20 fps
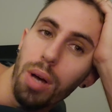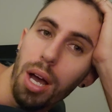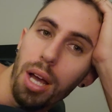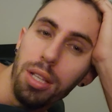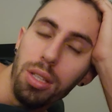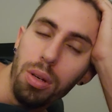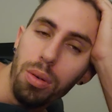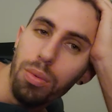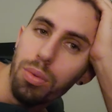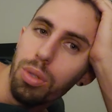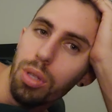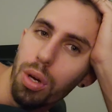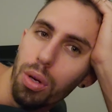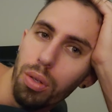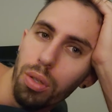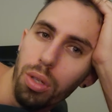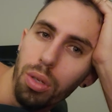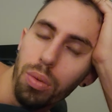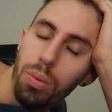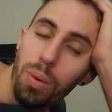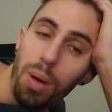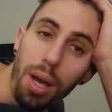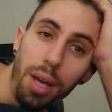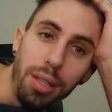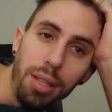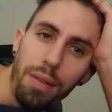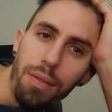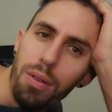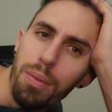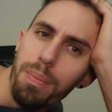I don't know you. I
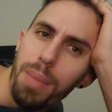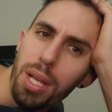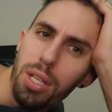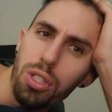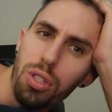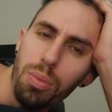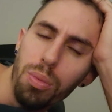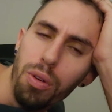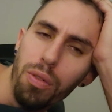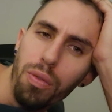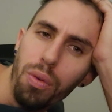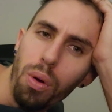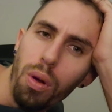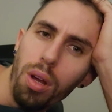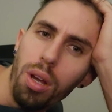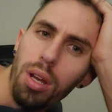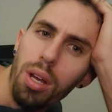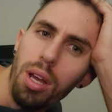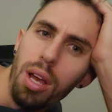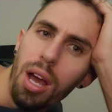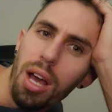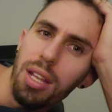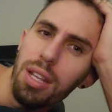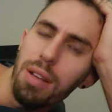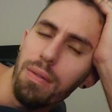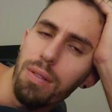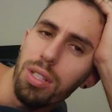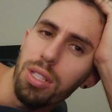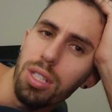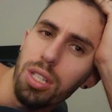never met you before. I
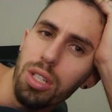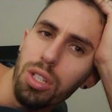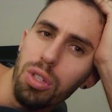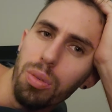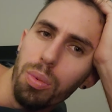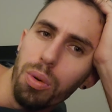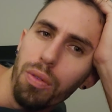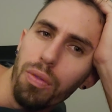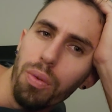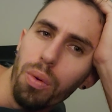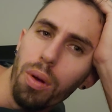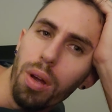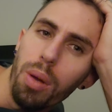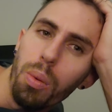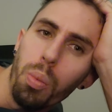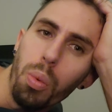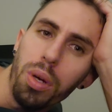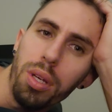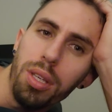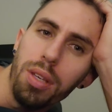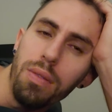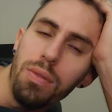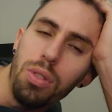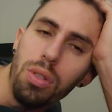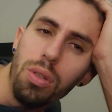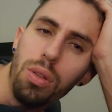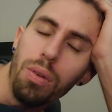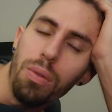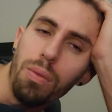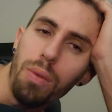never seen you before. And what gives
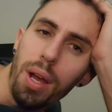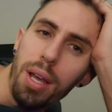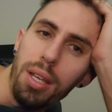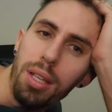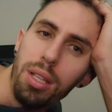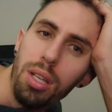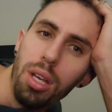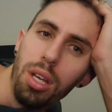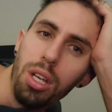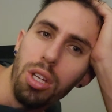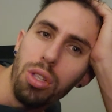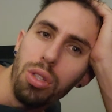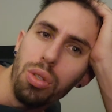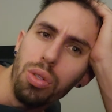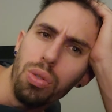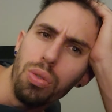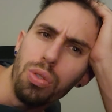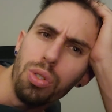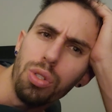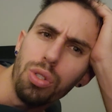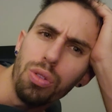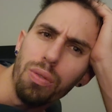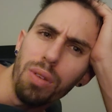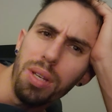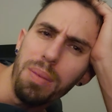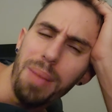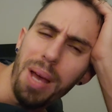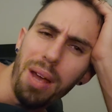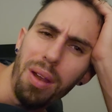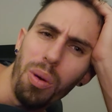you the right to
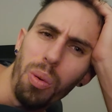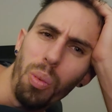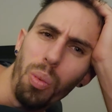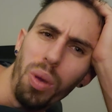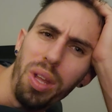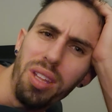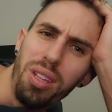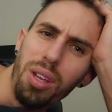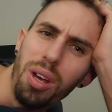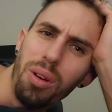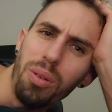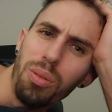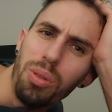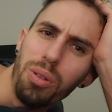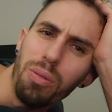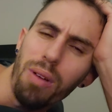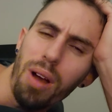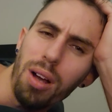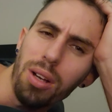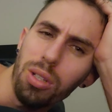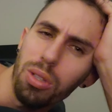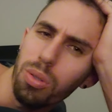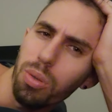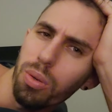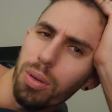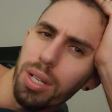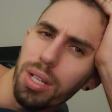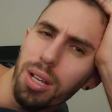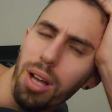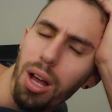scream out a window
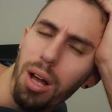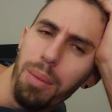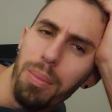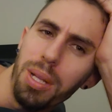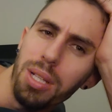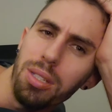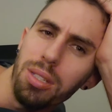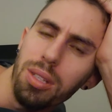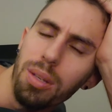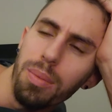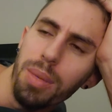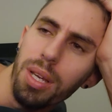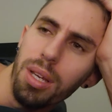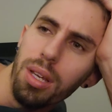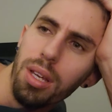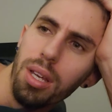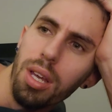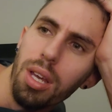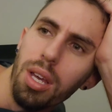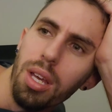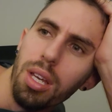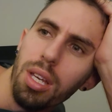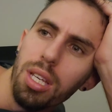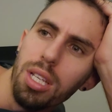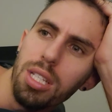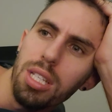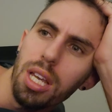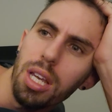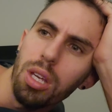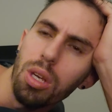derogatory comments to me?"
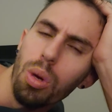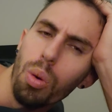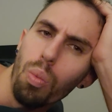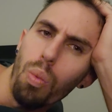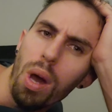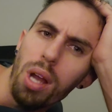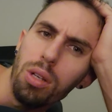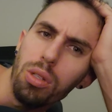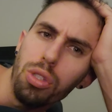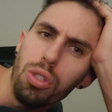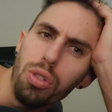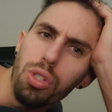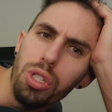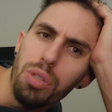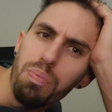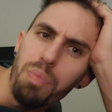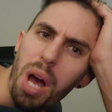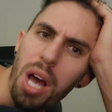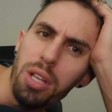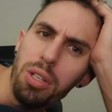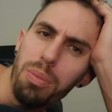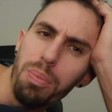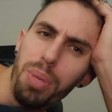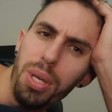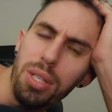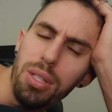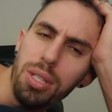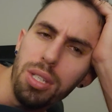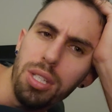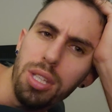He's like, "Why don't you just mind your
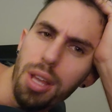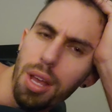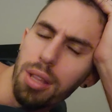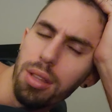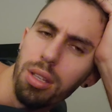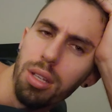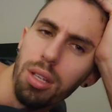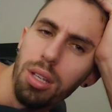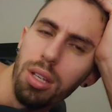business then?"